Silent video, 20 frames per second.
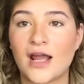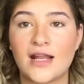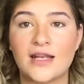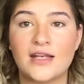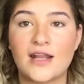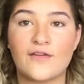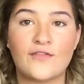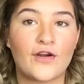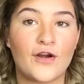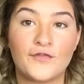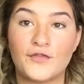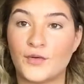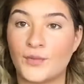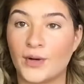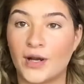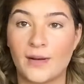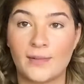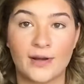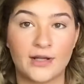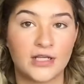never have to
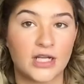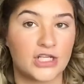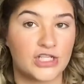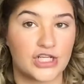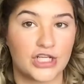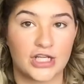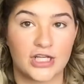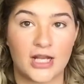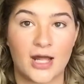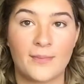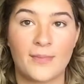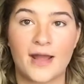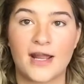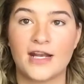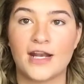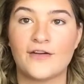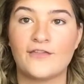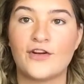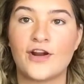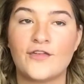worry about touching it up.
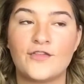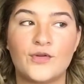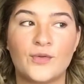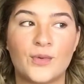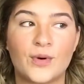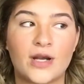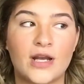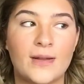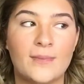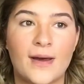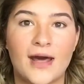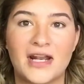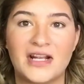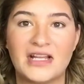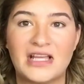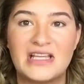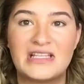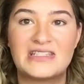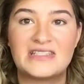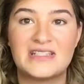I never have to worry about
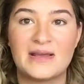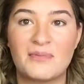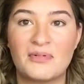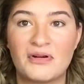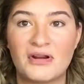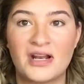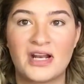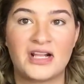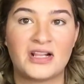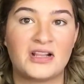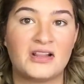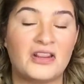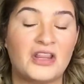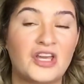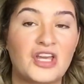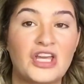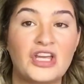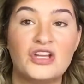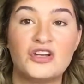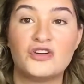it like separating and
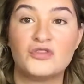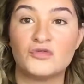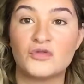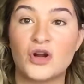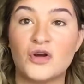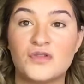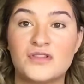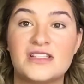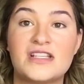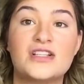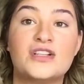looking gross.